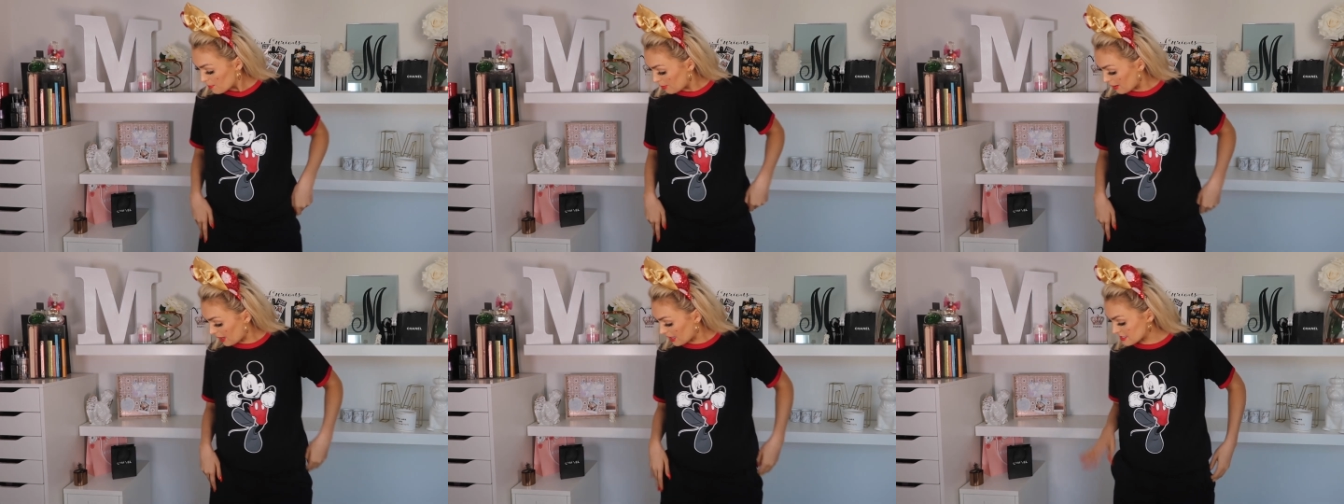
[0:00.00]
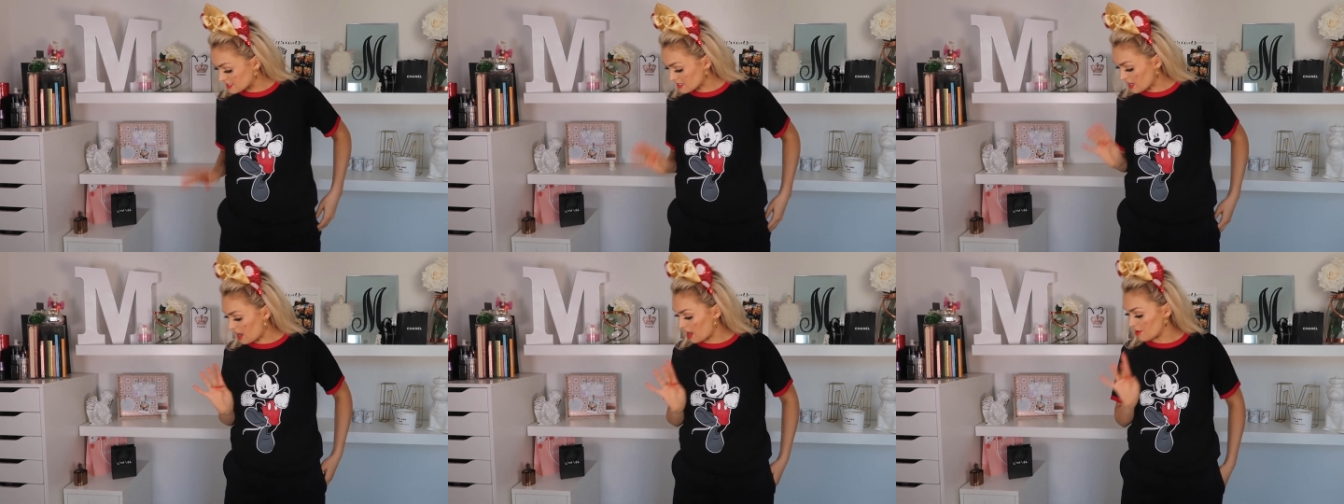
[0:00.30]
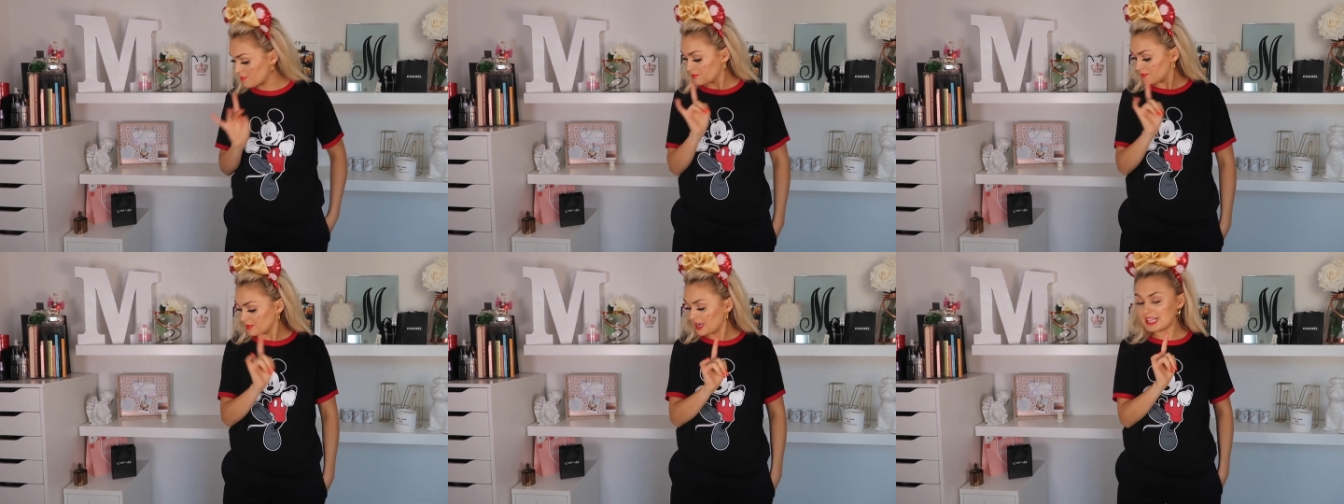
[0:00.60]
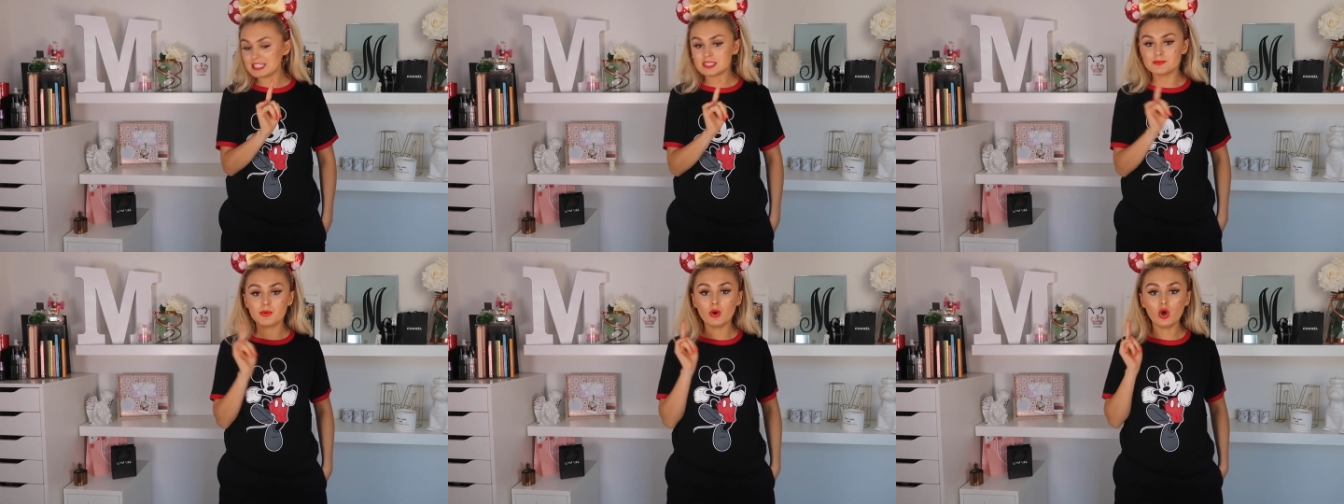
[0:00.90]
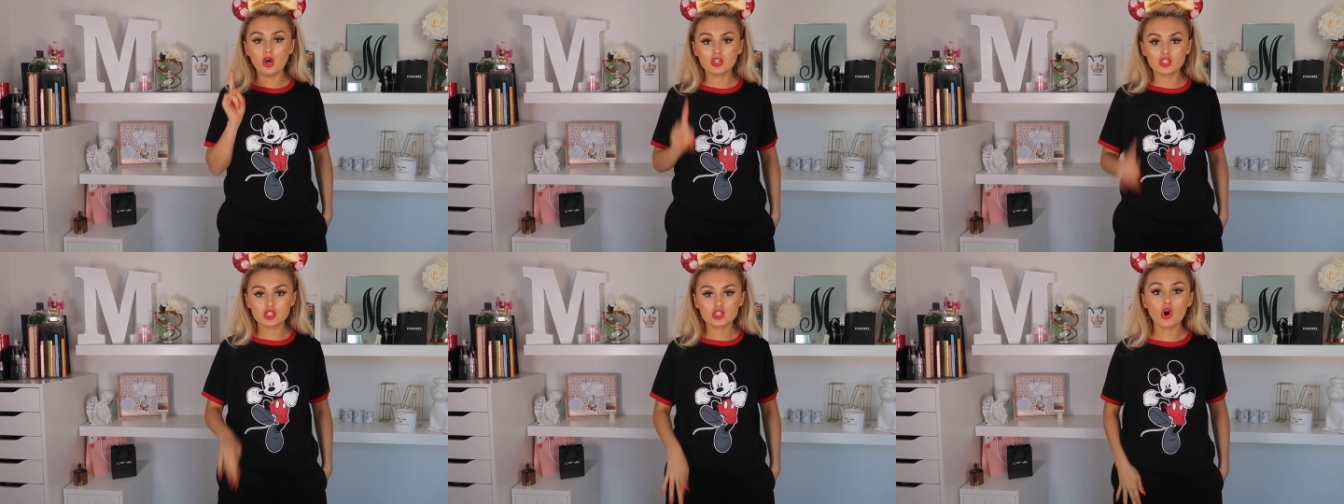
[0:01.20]
But um, let's
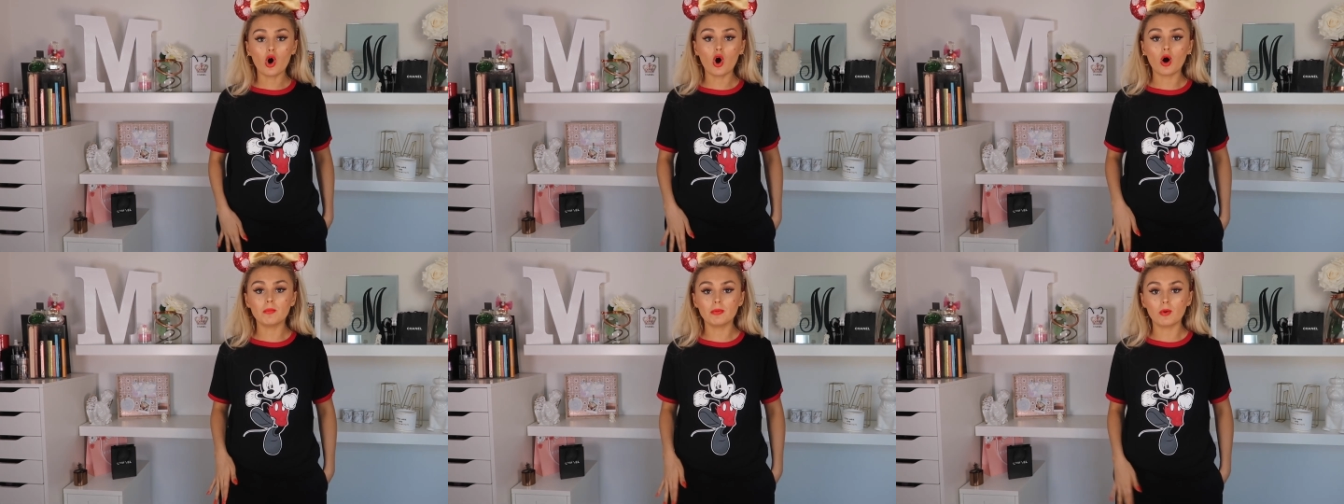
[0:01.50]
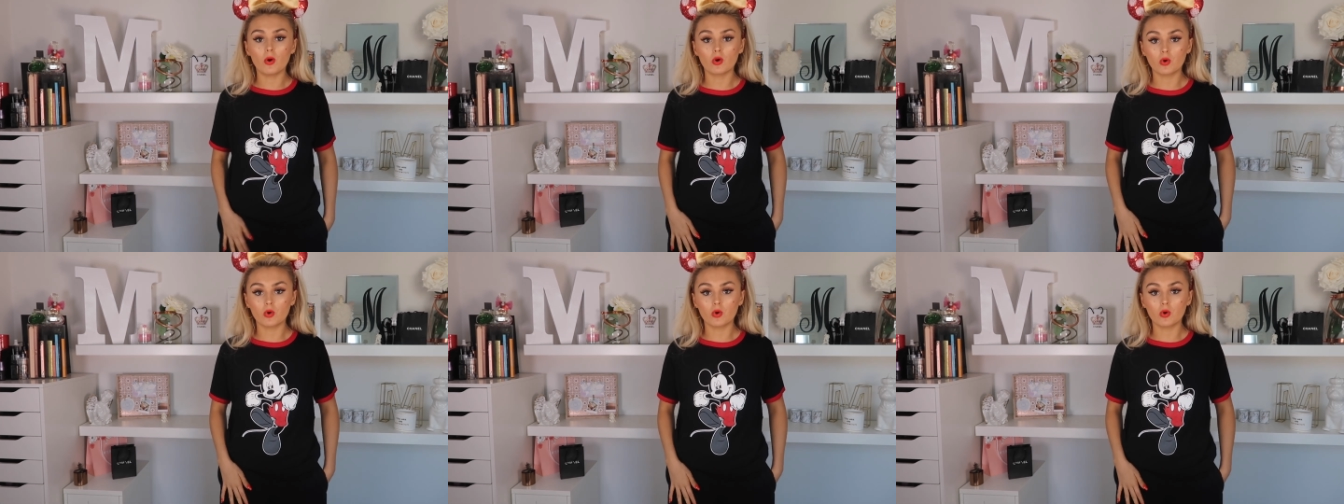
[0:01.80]
put a top